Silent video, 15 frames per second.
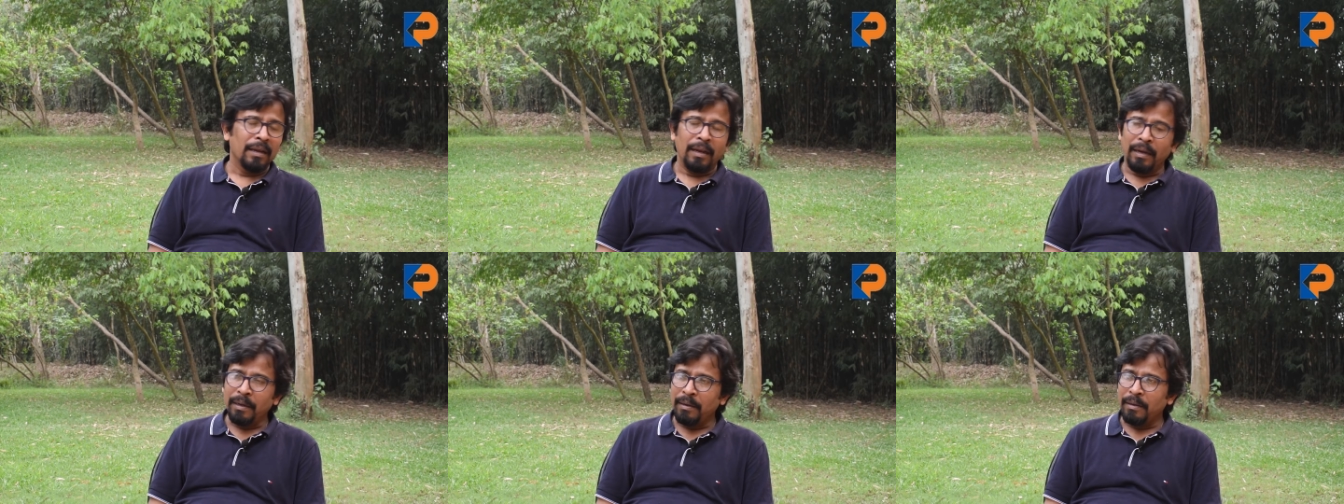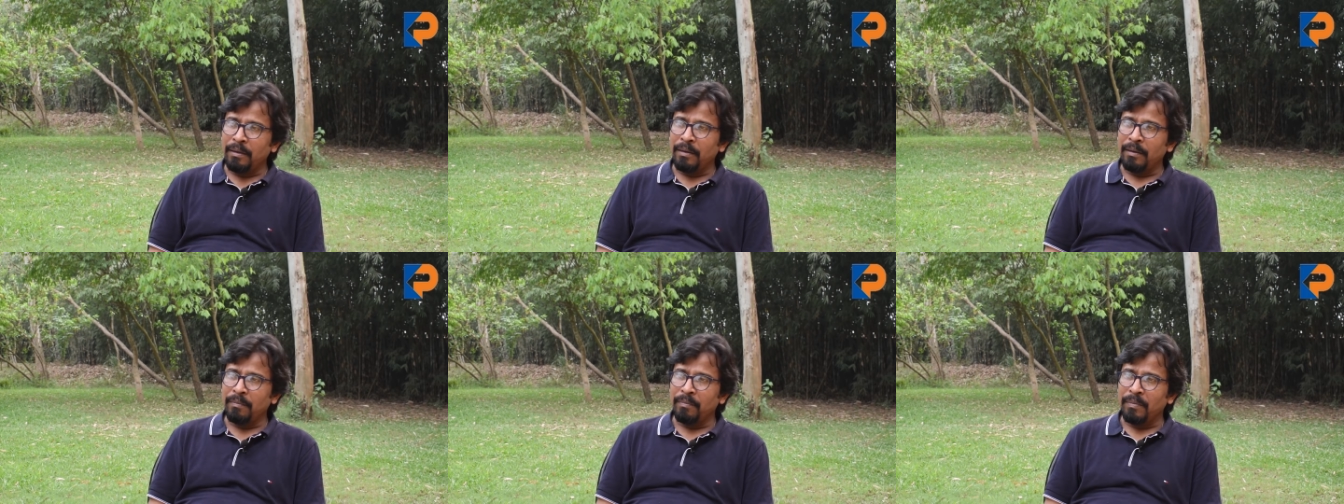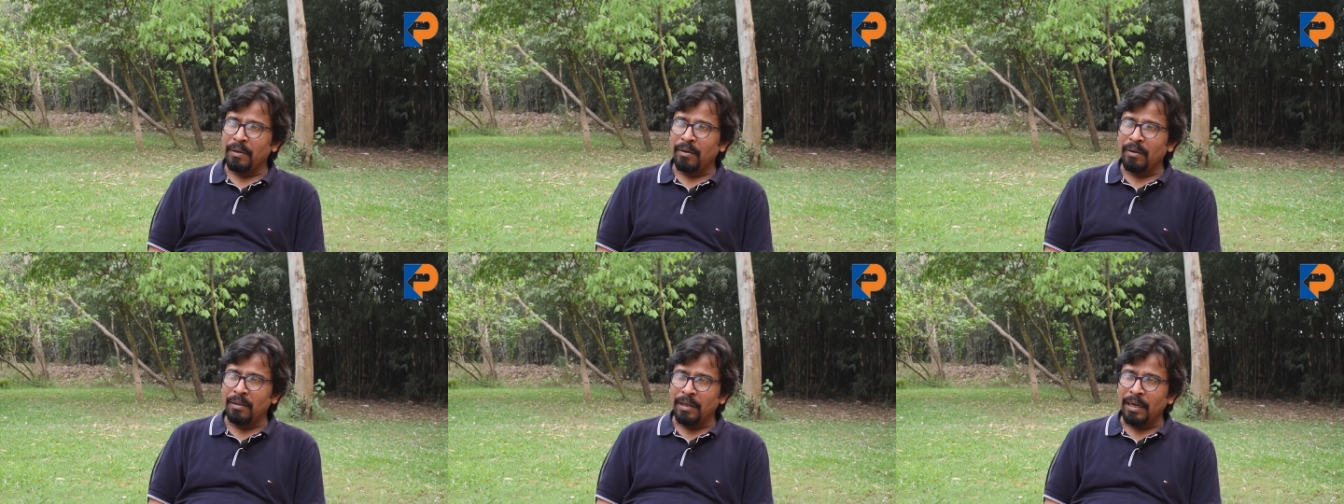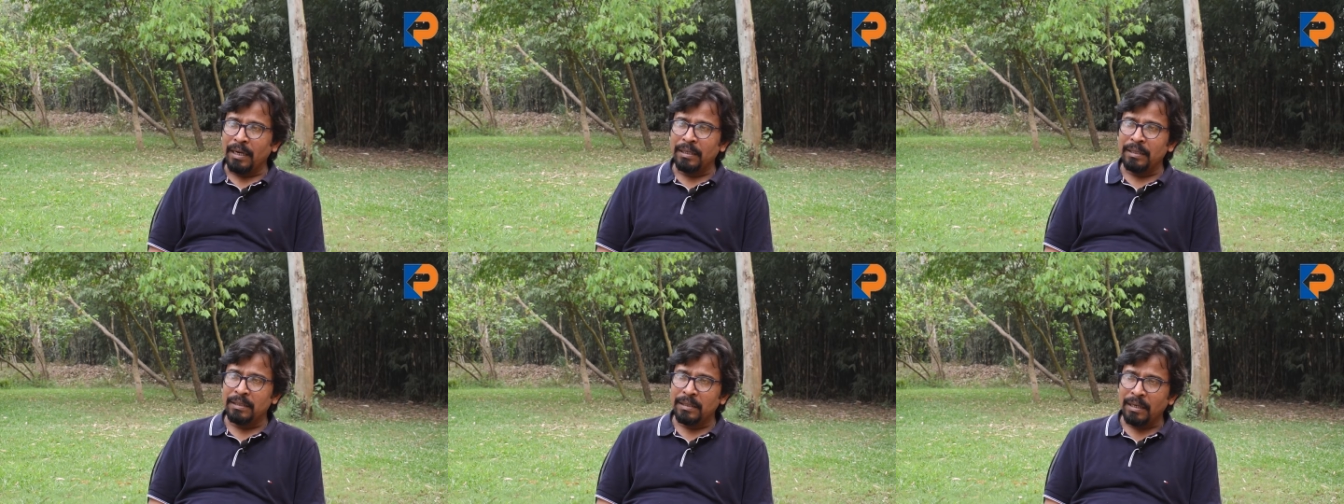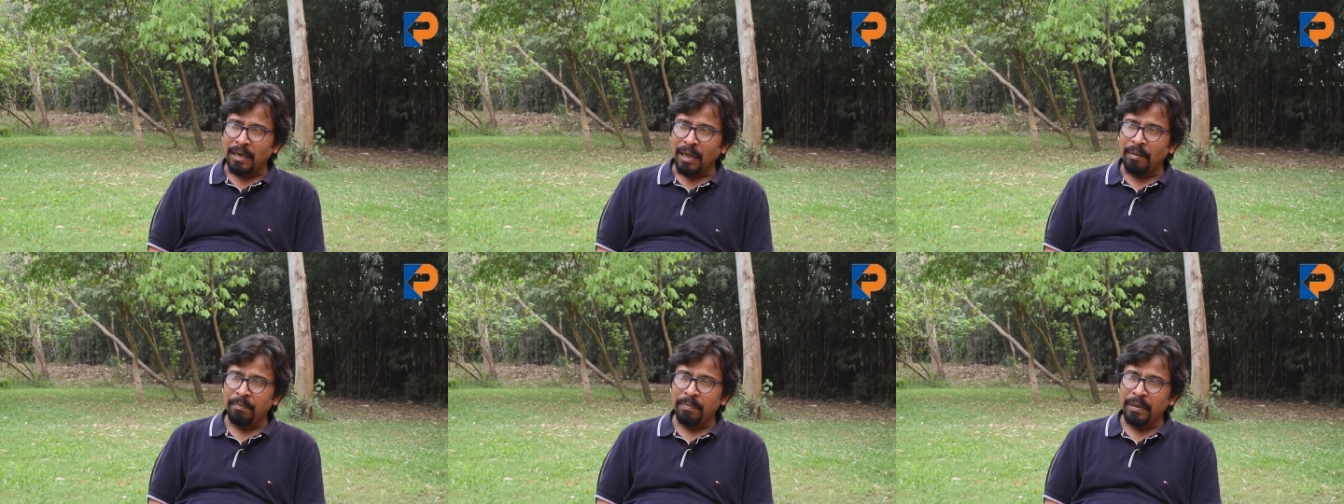and all the artists are
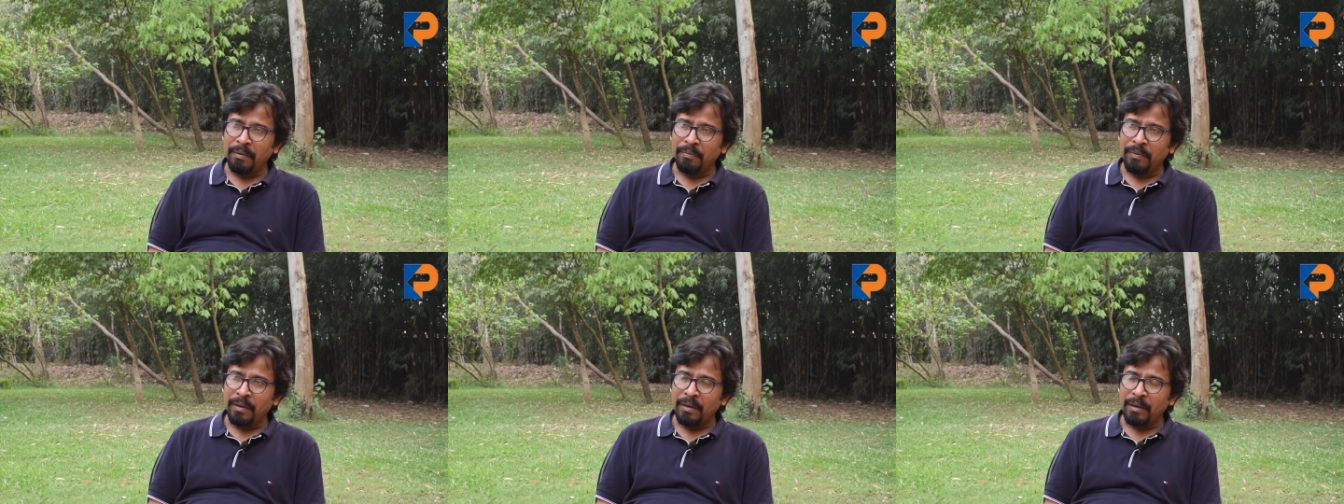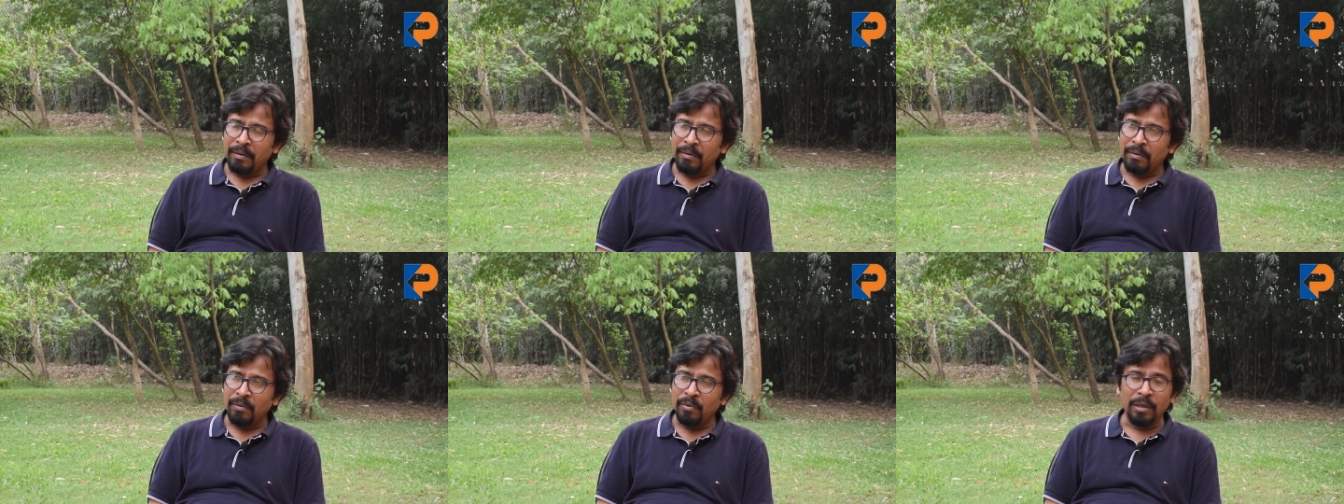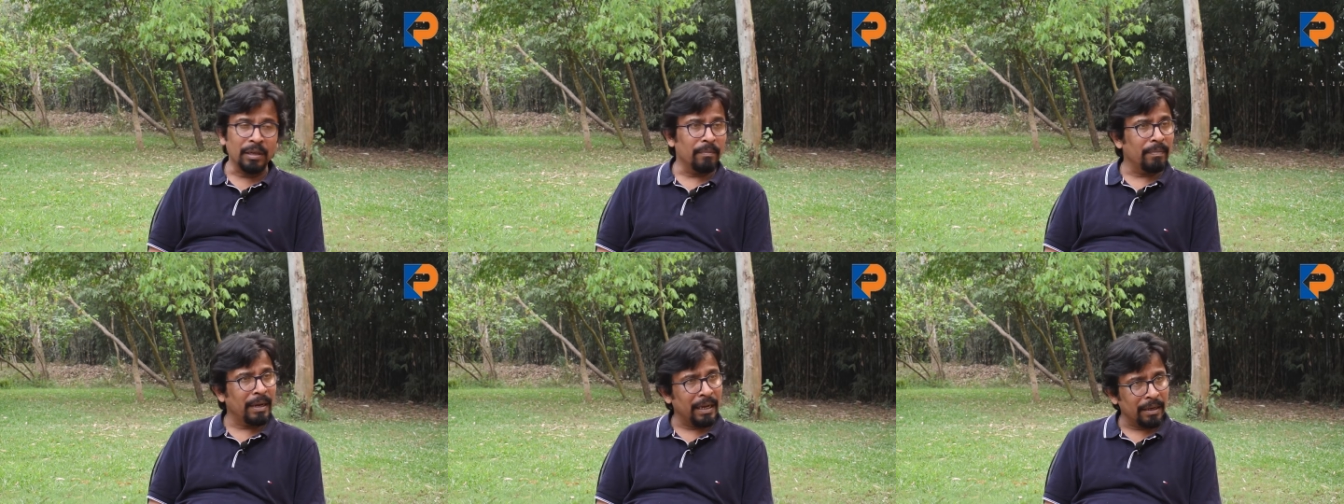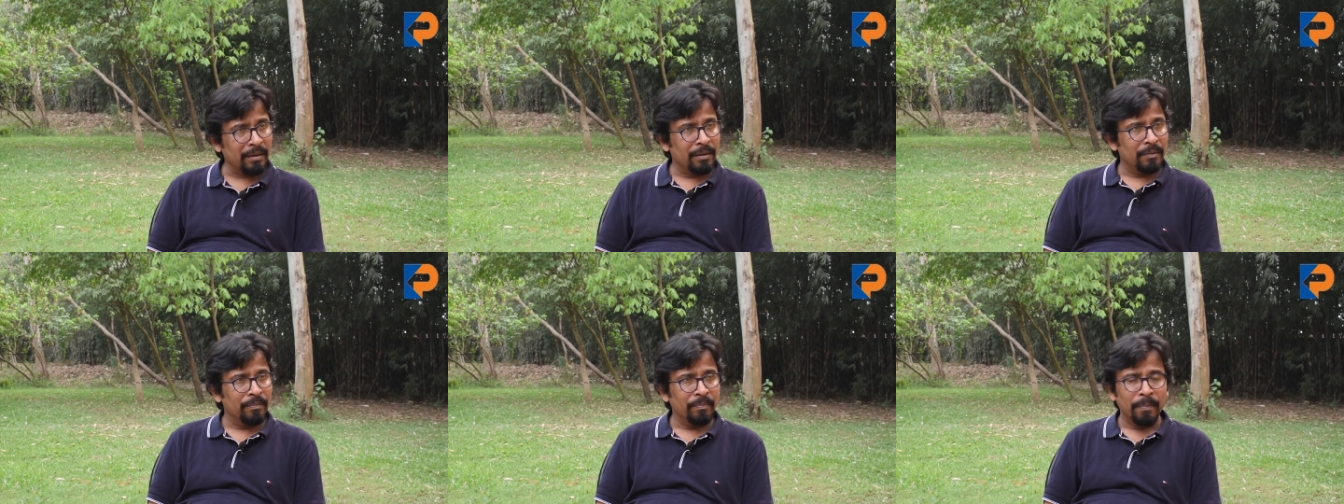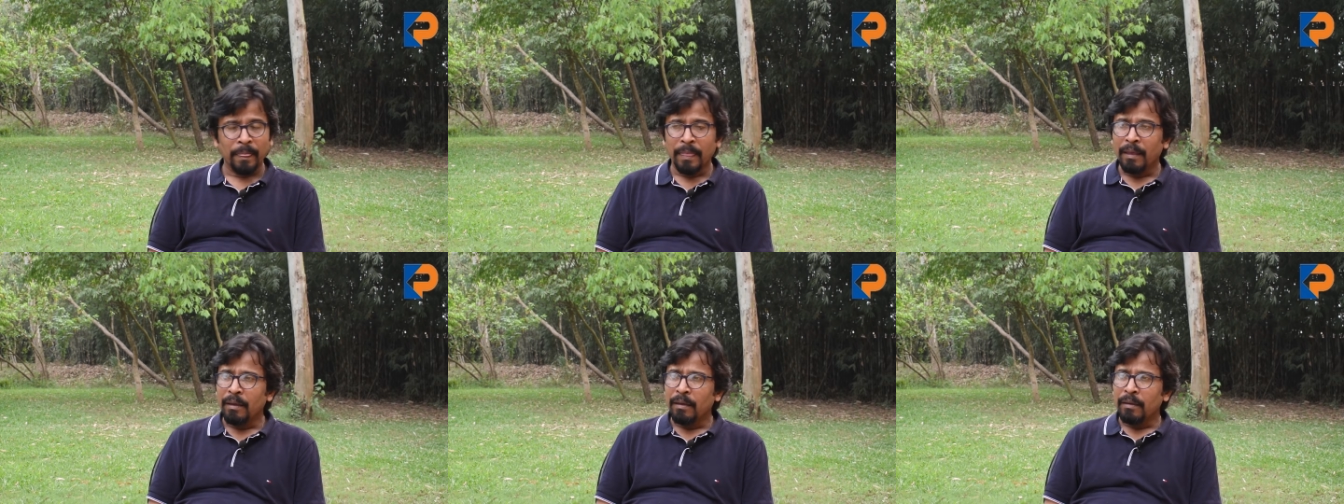happy. We are going back
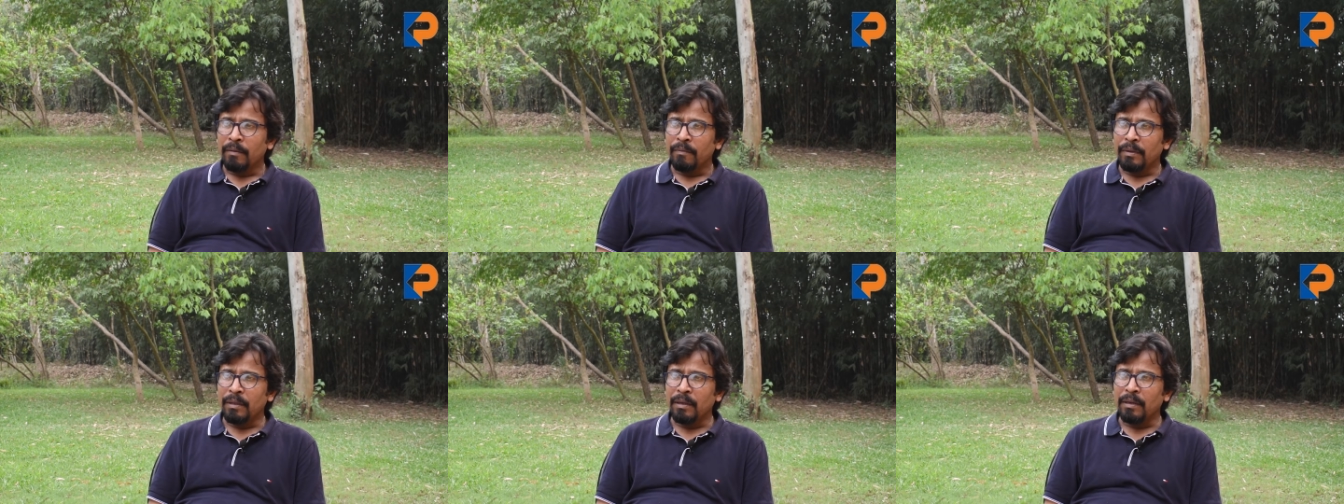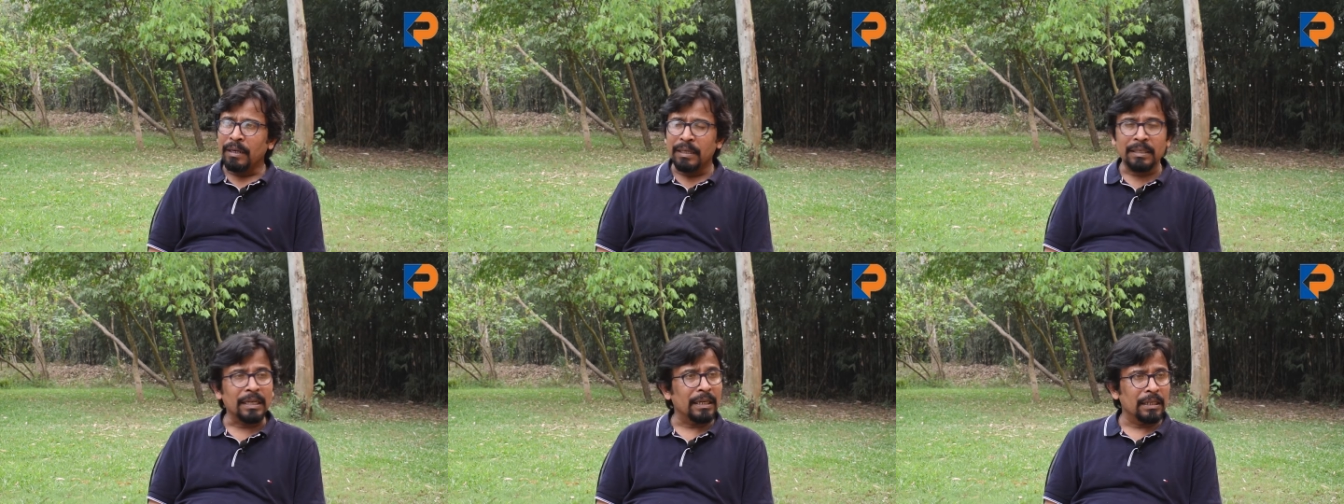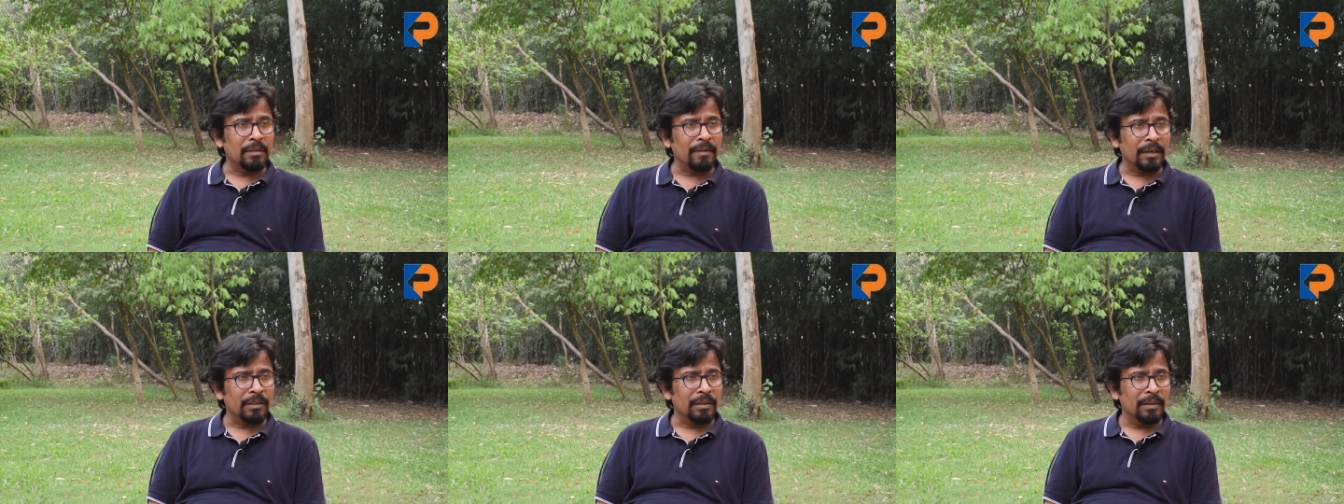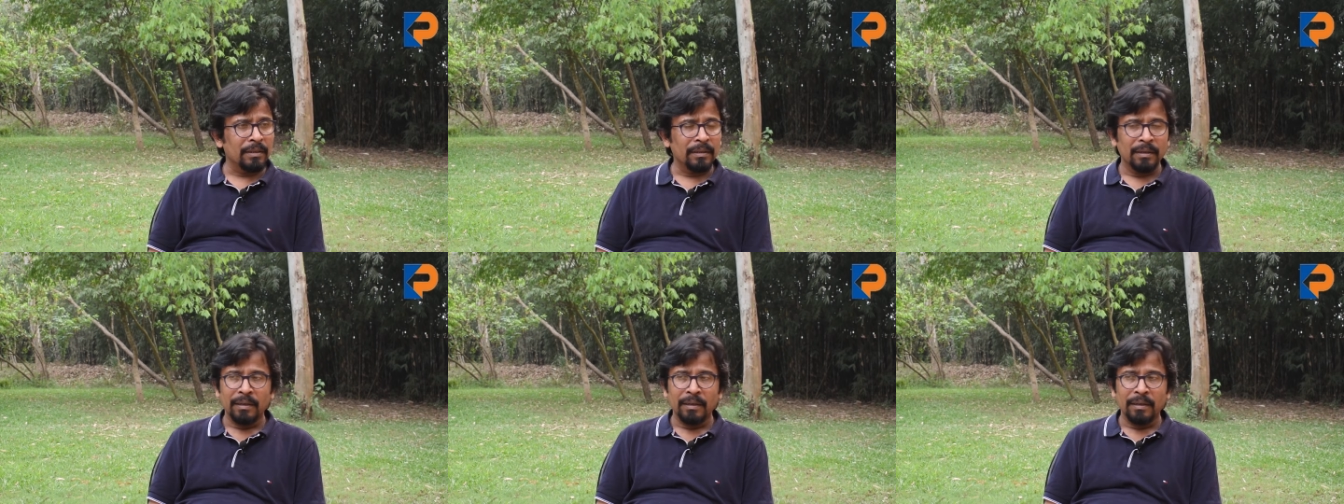with the great satisfaction